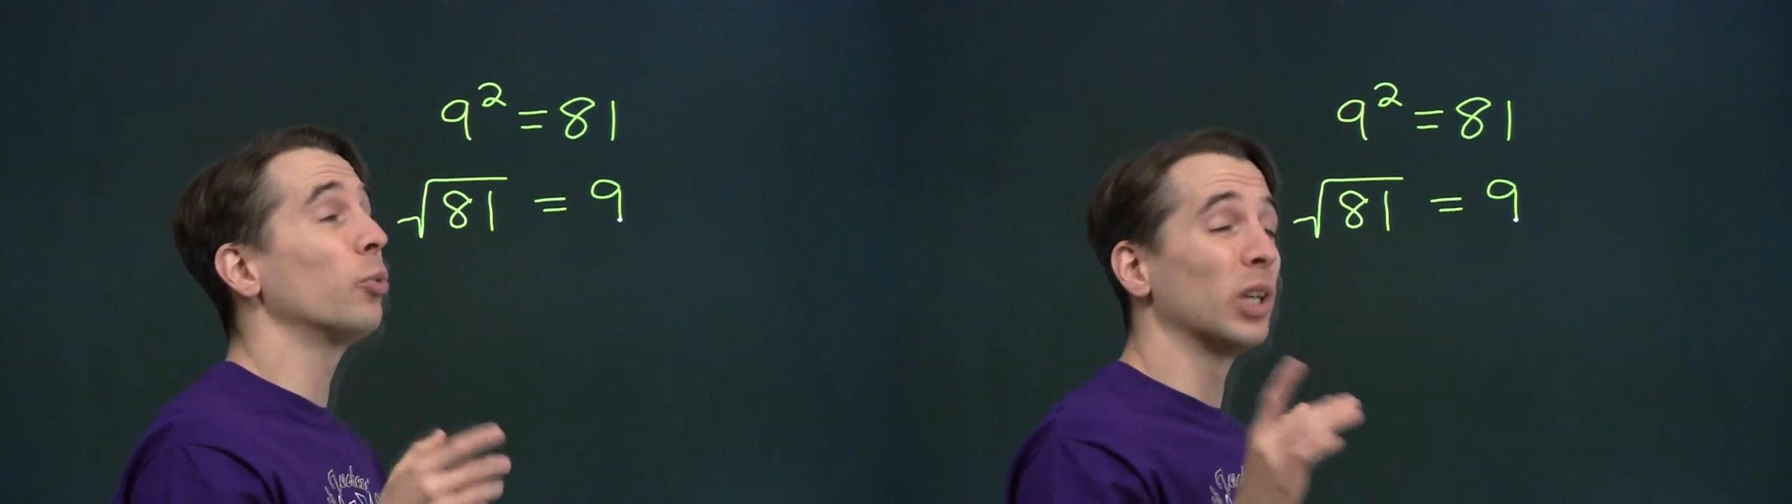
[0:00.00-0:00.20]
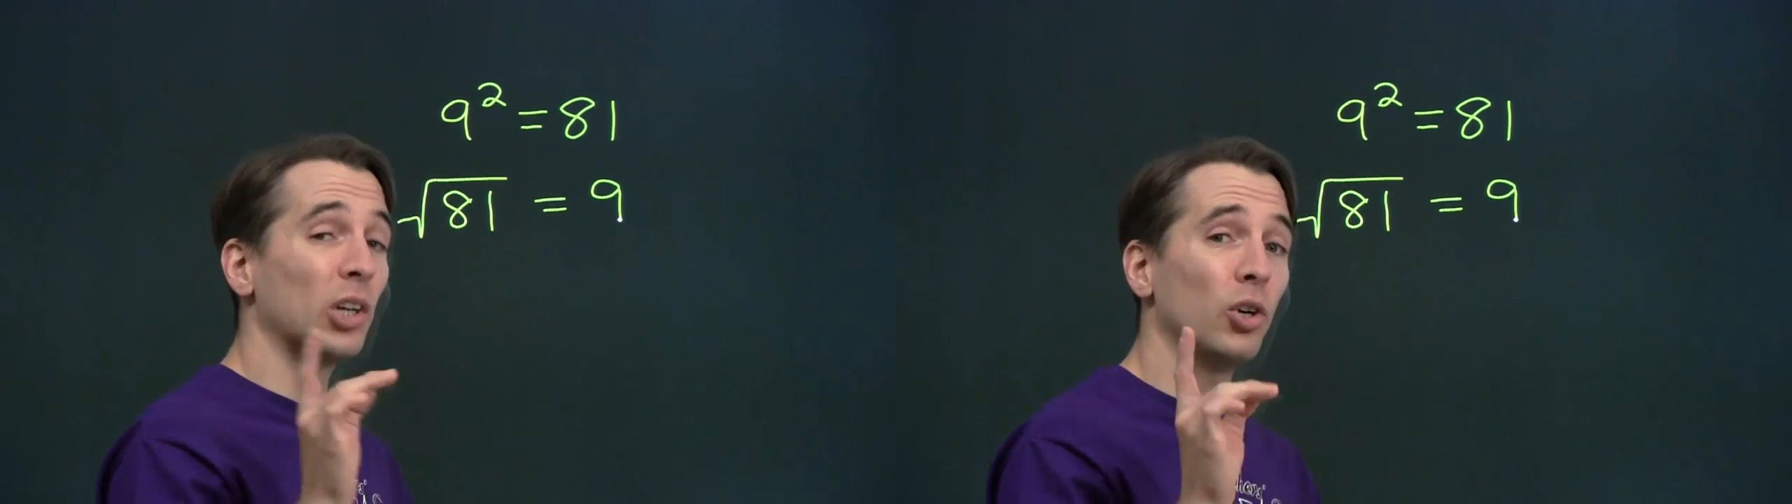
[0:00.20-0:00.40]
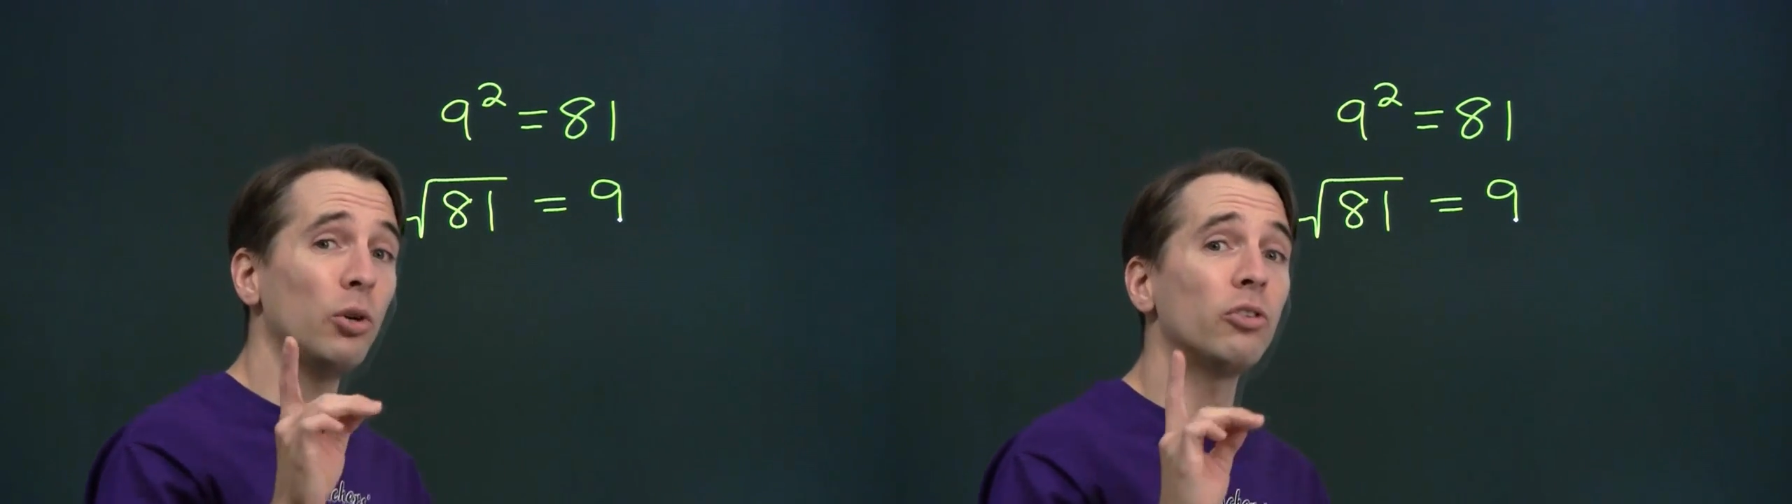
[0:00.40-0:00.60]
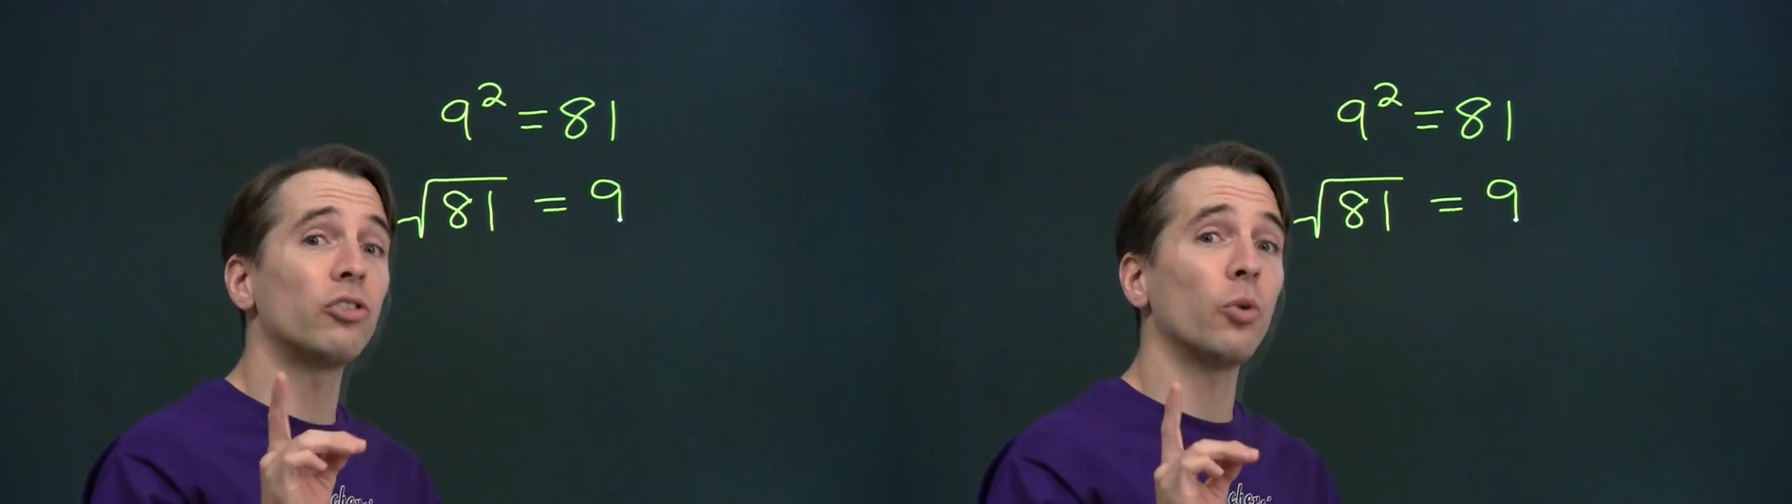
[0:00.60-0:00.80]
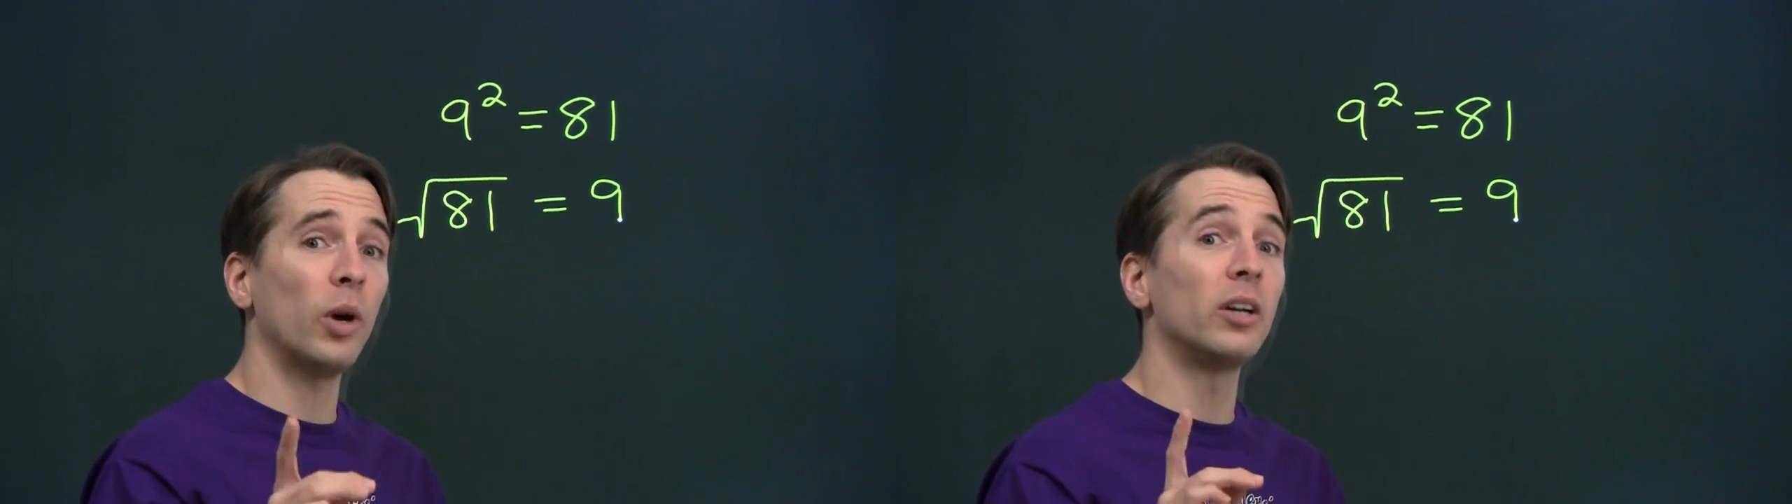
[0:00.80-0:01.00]
We could
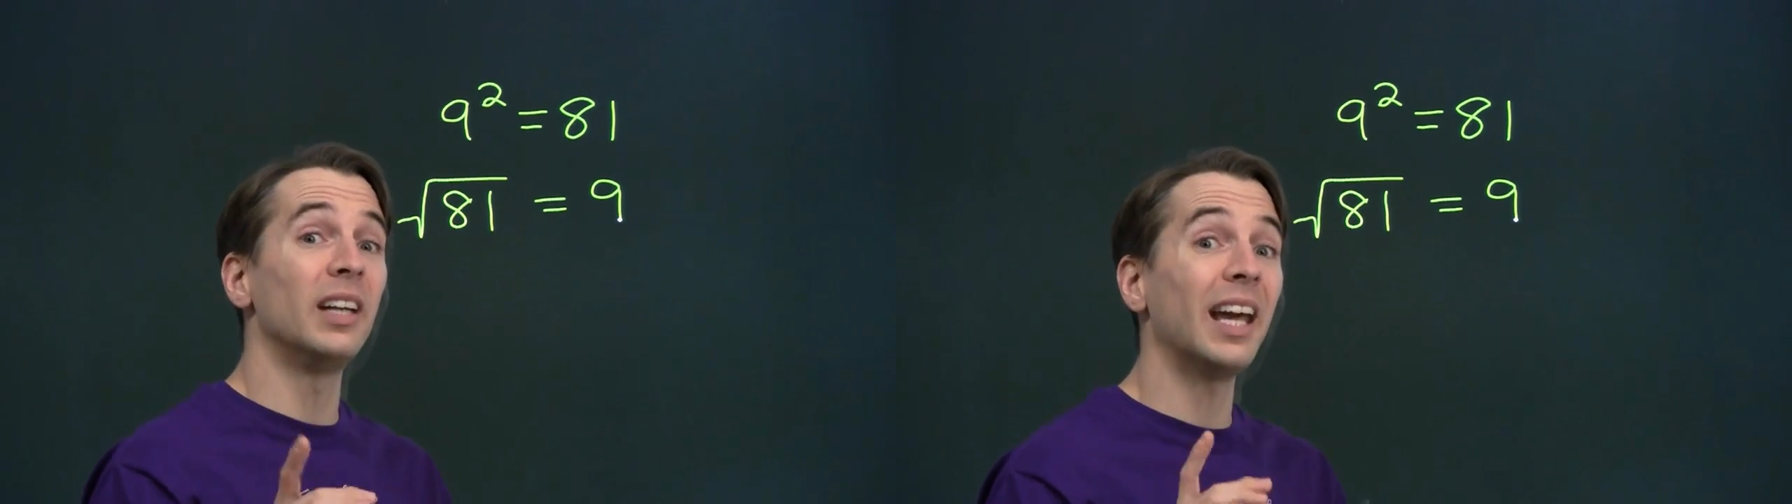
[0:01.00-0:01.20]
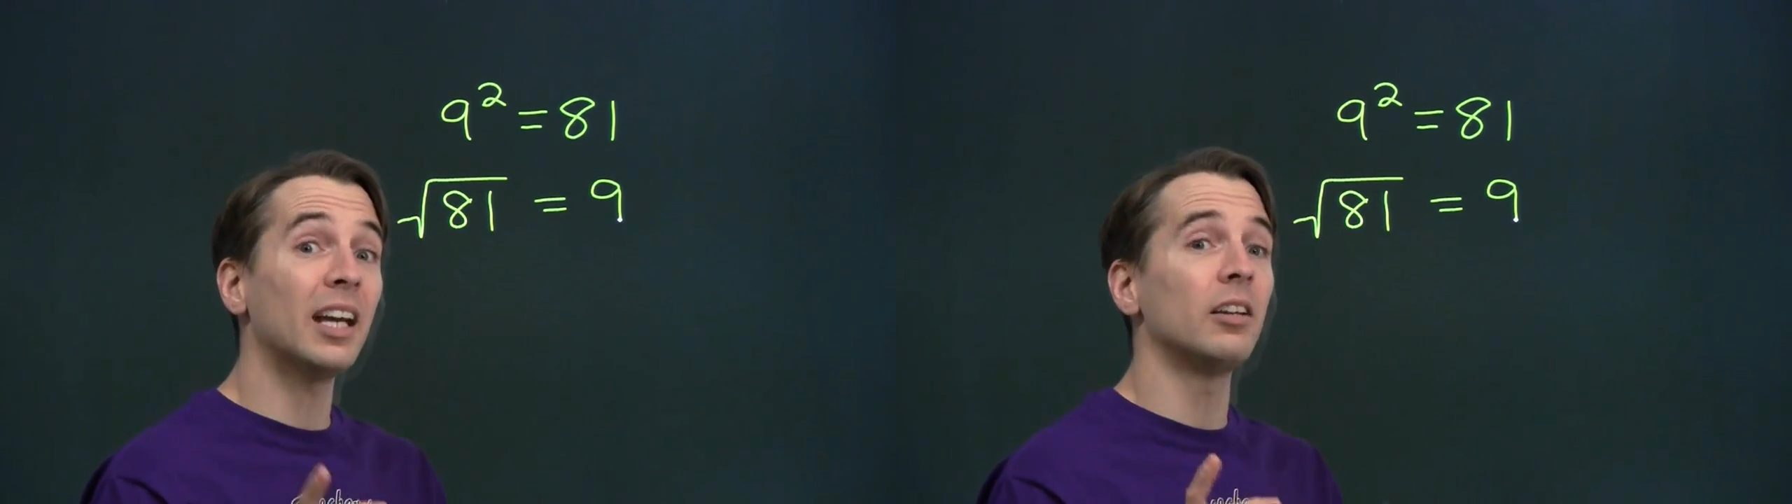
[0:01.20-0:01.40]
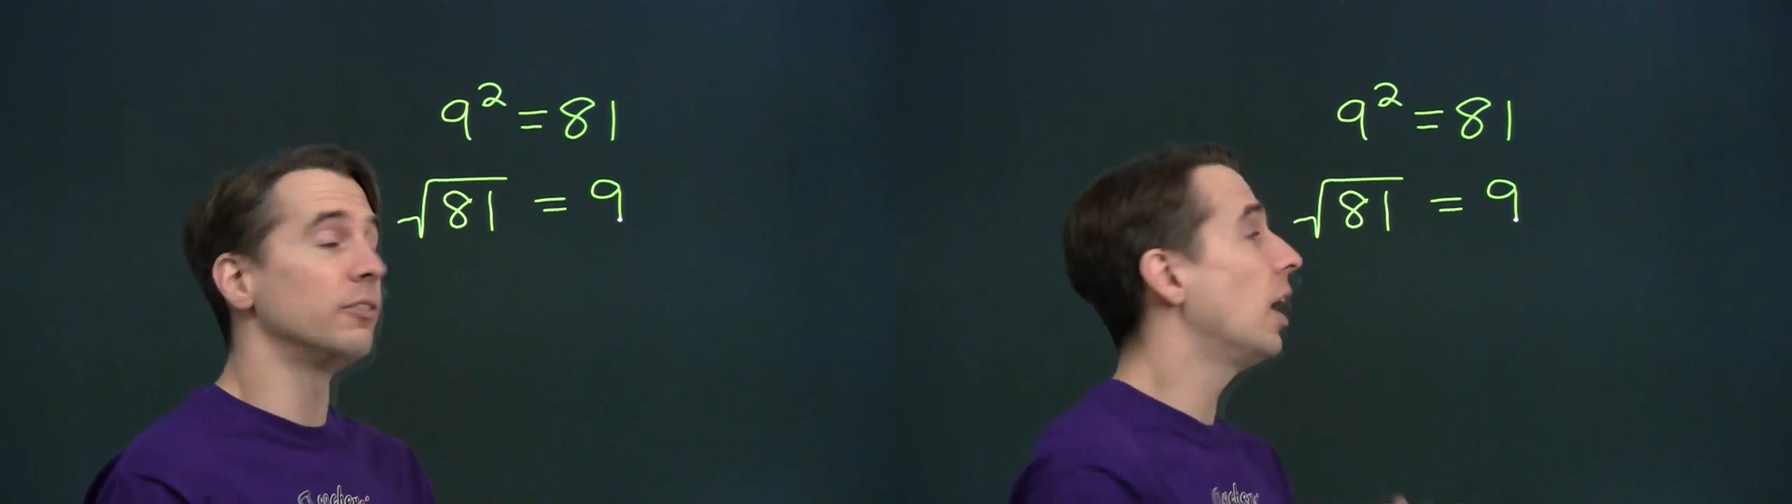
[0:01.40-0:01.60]
square negative